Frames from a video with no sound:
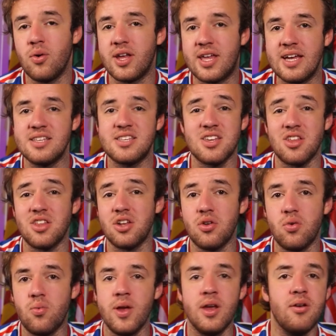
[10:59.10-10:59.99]
What gets a
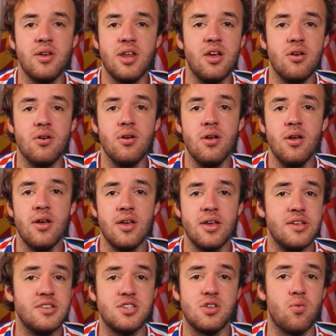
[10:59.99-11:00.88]
little weird here
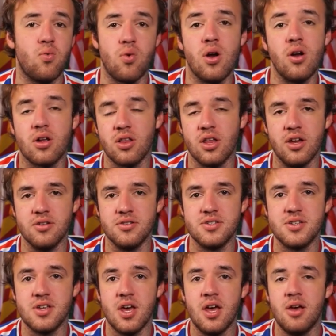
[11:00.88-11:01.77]
is the
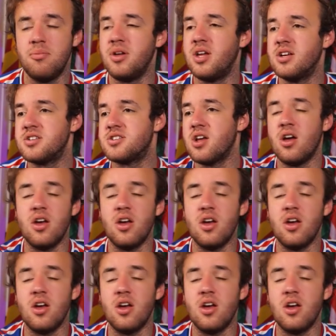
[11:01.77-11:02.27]
workloads. Because